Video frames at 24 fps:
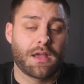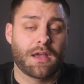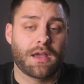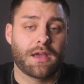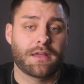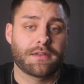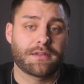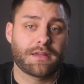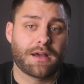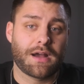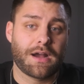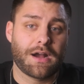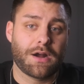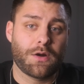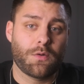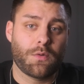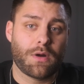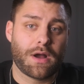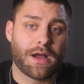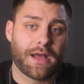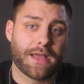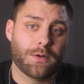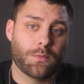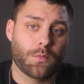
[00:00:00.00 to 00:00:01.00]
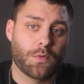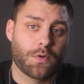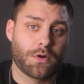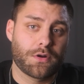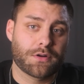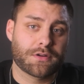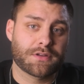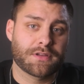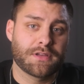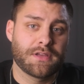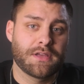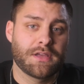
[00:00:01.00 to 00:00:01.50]
and how I
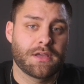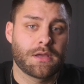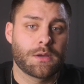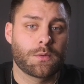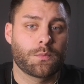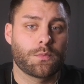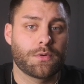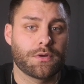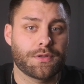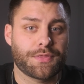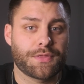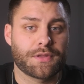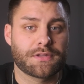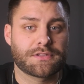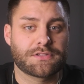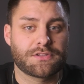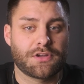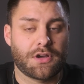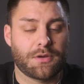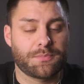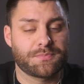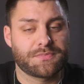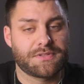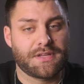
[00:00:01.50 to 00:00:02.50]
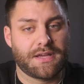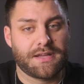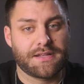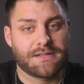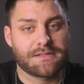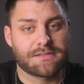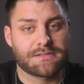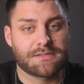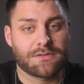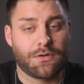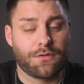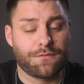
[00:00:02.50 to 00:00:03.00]
work with the top
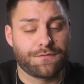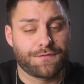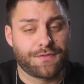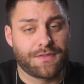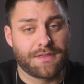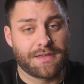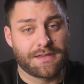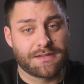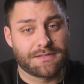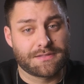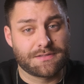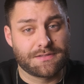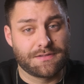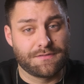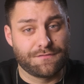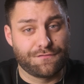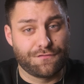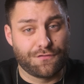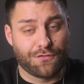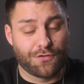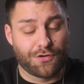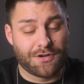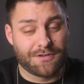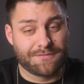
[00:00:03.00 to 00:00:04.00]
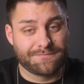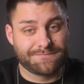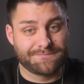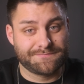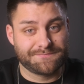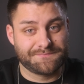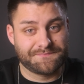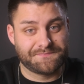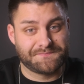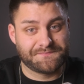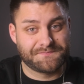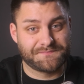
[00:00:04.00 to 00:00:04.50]
dials of the X-T4.
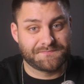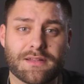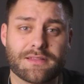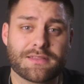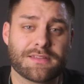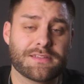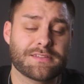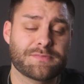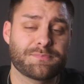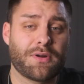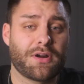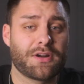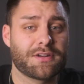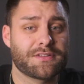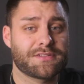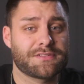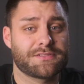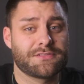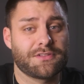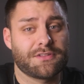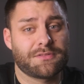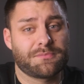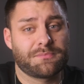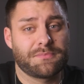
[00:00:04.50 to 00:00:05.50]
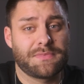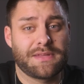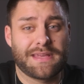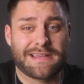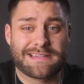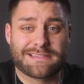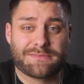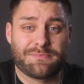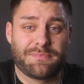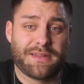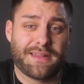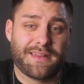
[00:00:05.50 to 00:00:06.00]
This part is not me
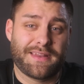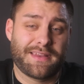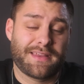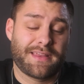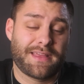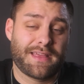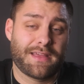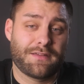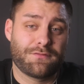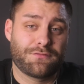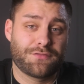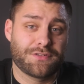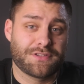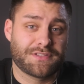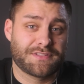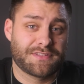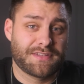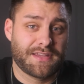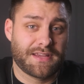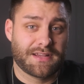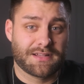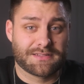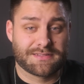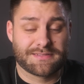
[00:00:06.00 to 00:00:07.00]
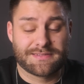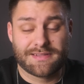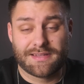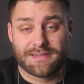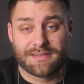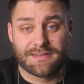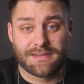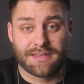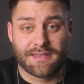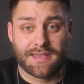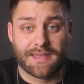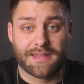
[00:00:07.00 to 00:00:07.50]
explaining every single
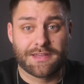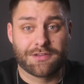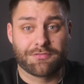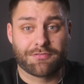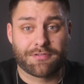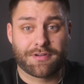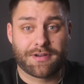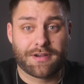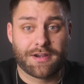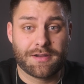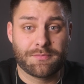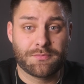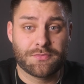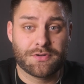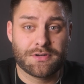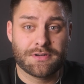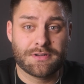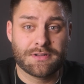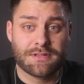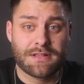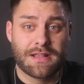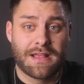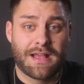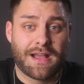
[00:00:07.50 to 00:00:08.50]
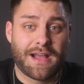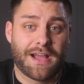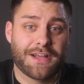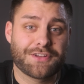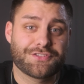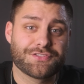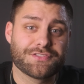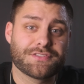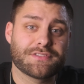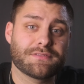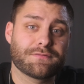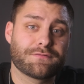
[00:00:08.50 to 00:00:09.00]
setting in your camera. I
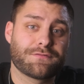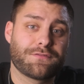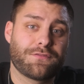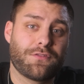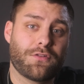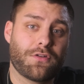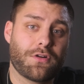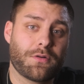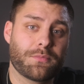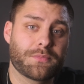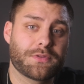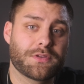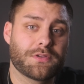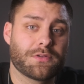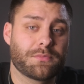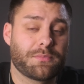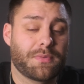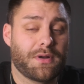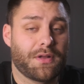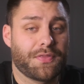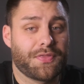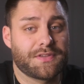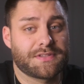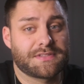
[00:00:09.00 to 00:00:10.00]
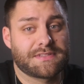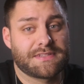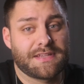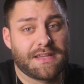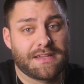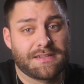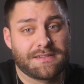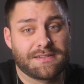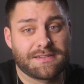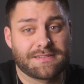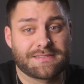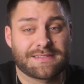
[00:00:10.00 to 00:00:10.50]
just inform you about the
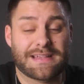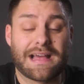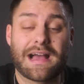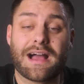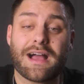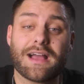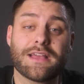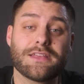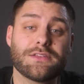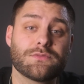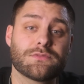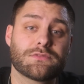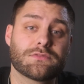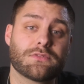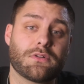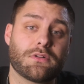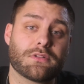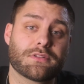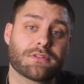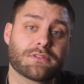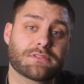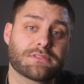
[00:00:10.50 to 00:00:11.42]
settings I use all the